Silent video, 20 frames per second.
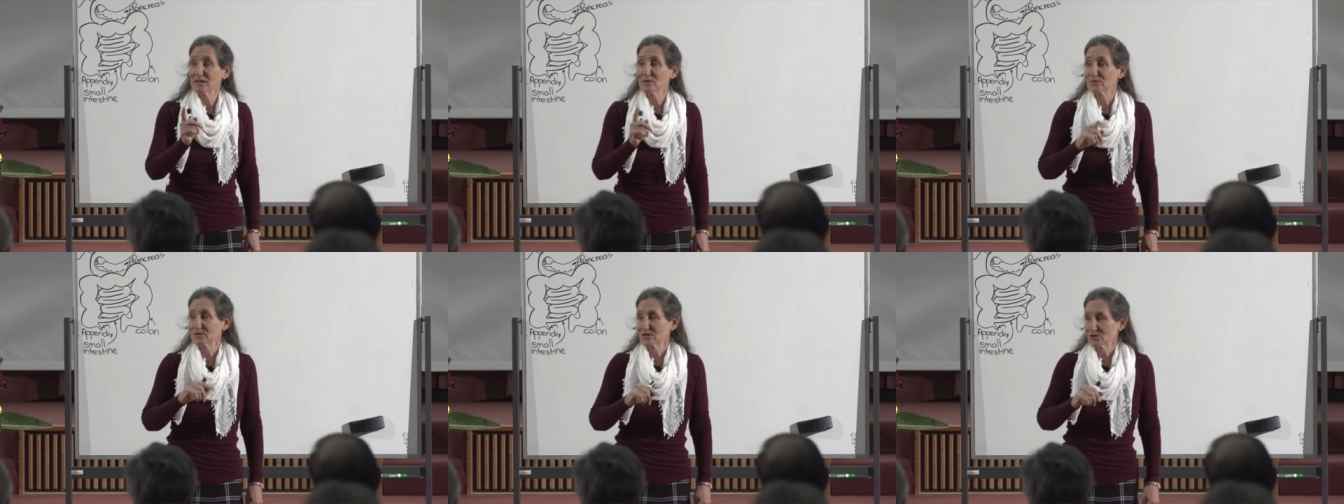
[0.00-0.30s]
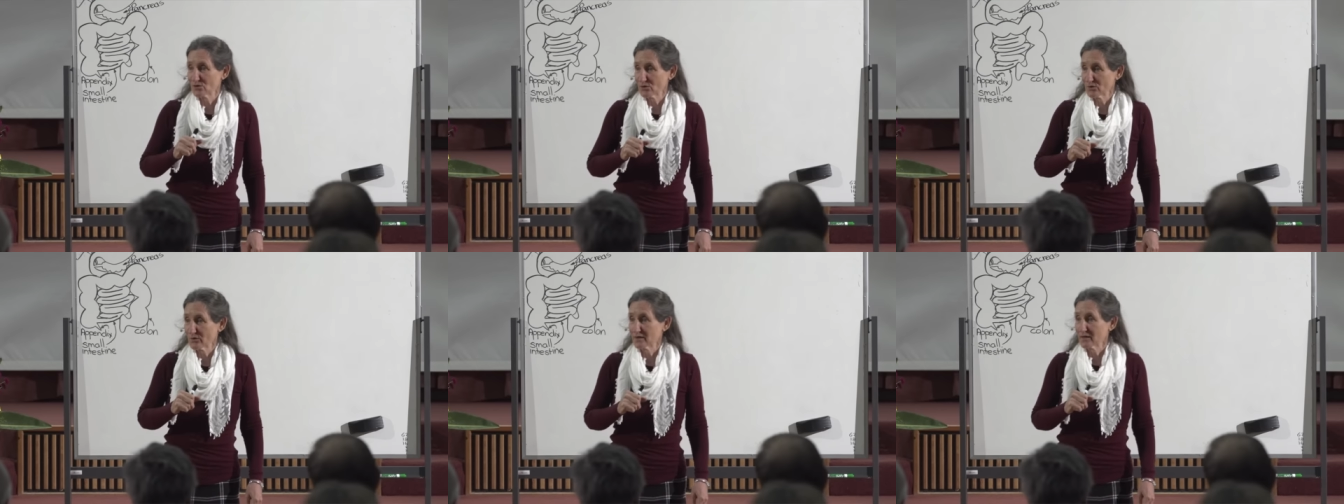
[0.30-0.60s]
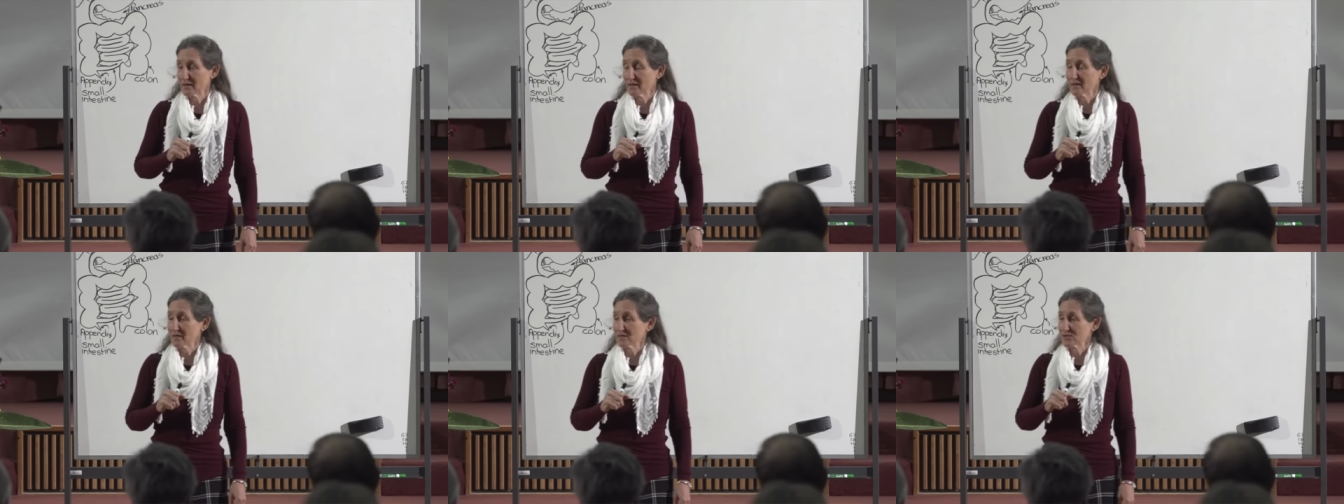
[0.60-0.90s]
you a story
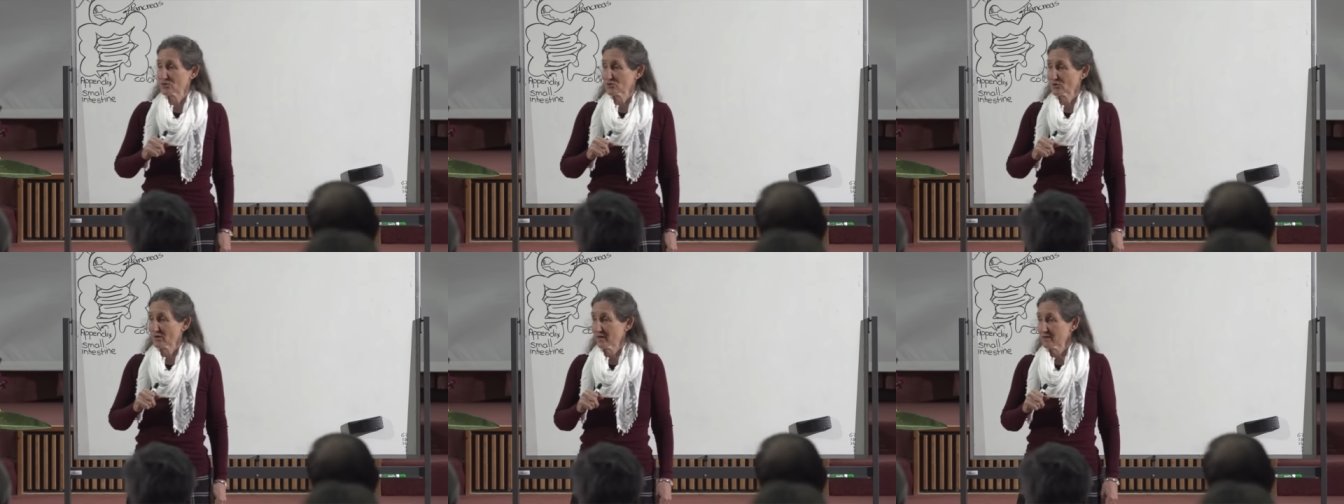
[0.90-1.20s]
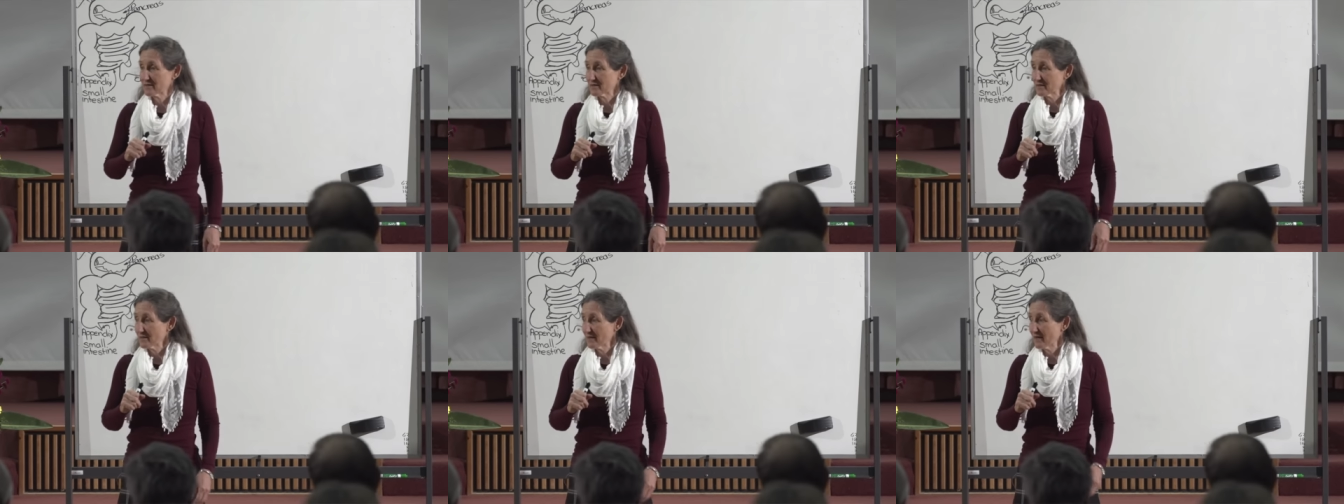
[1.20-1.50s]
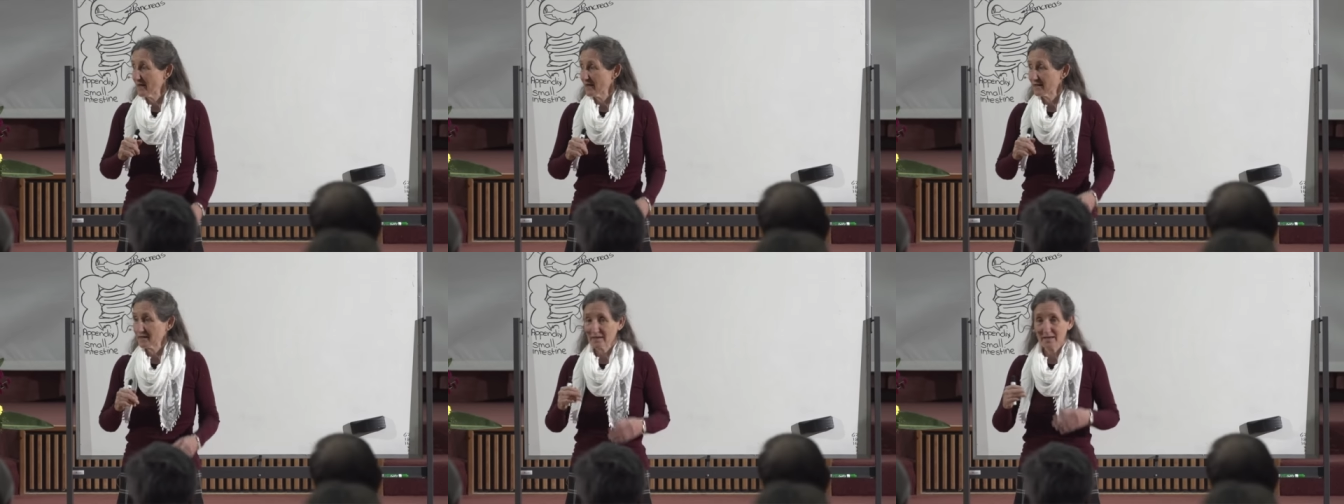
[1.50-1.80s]
to illustrate.
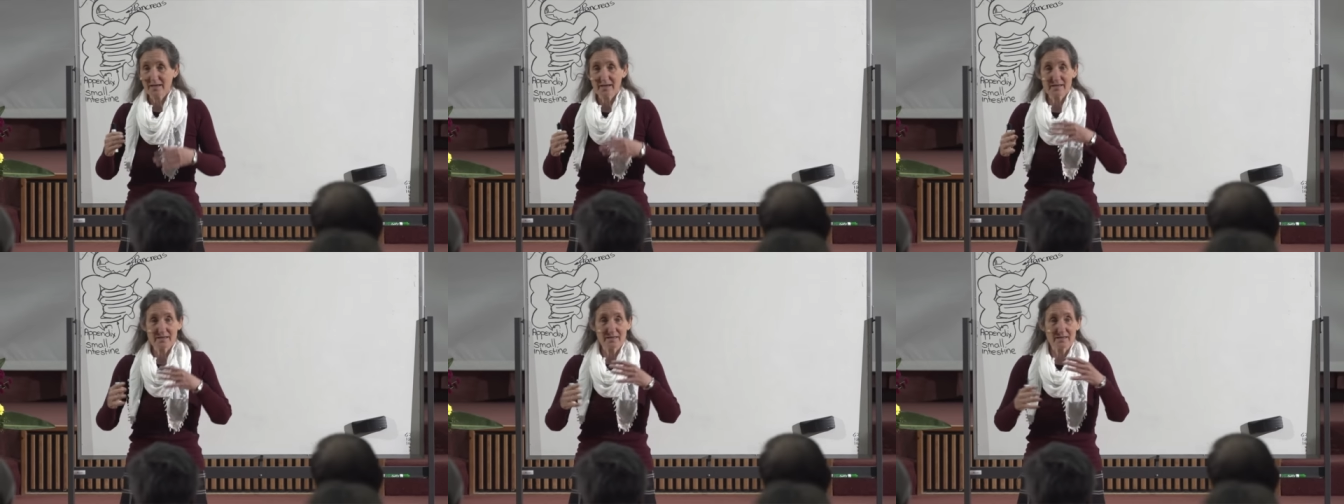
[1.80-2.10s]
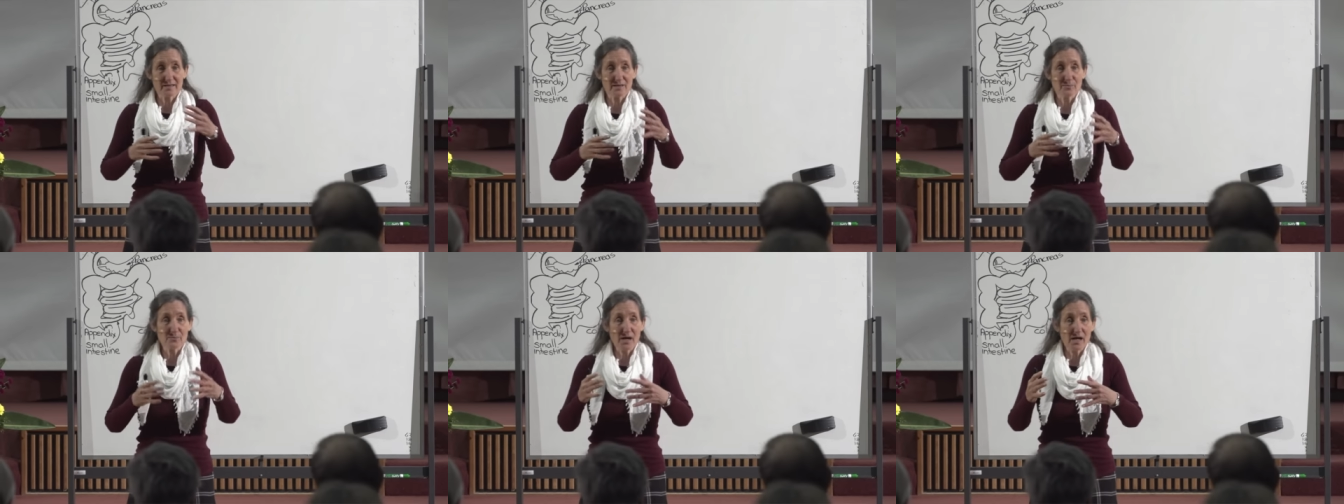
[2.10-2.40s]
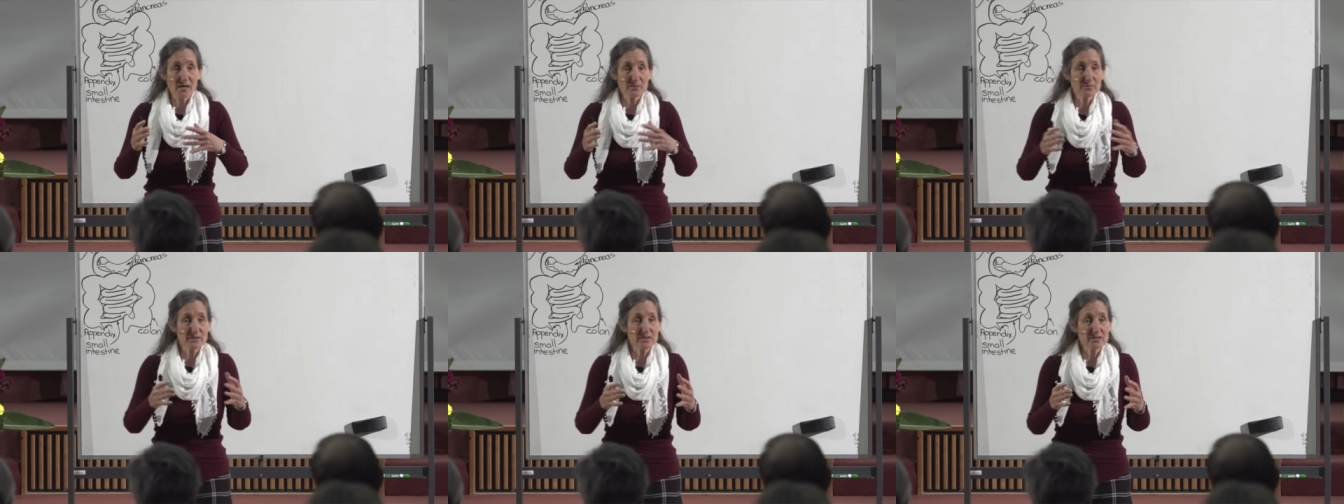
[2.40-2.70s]
I had a lady
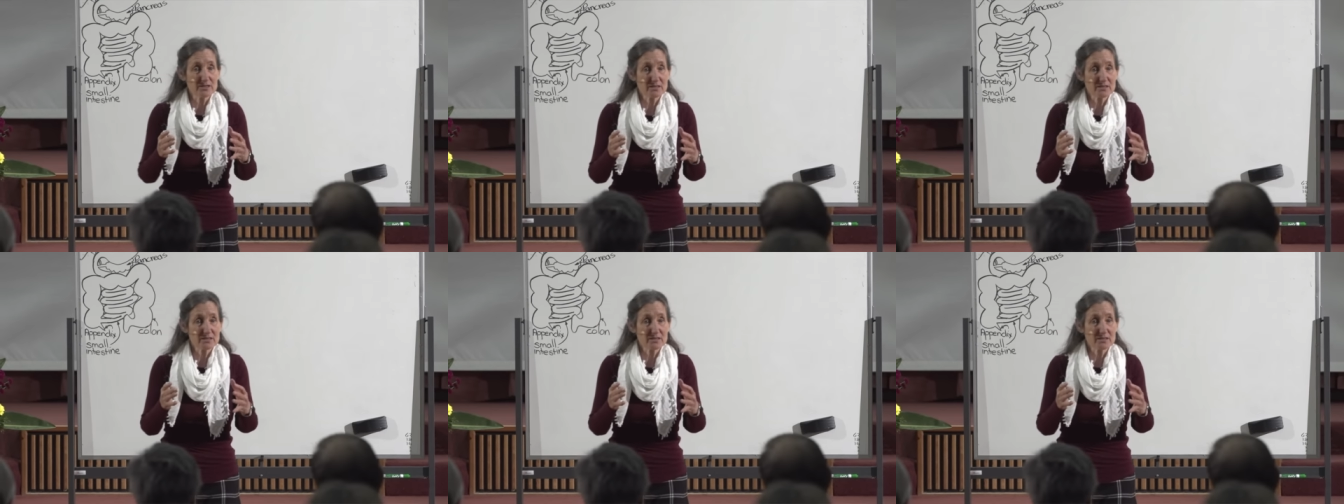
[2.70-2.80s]
email me.